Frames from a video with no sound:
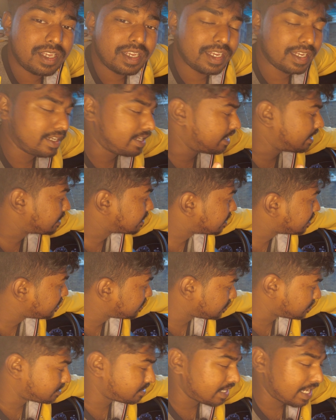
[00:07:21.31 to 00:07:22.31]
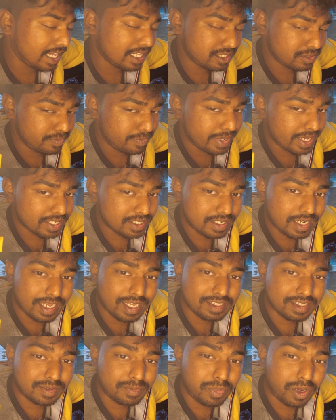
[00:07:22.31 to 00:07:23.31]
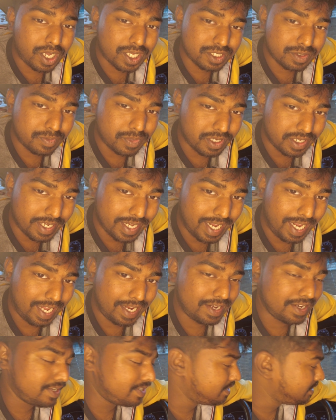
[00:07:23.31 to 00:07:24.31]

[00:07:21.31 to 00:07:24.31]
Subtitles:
it adheres as best as it possibly can.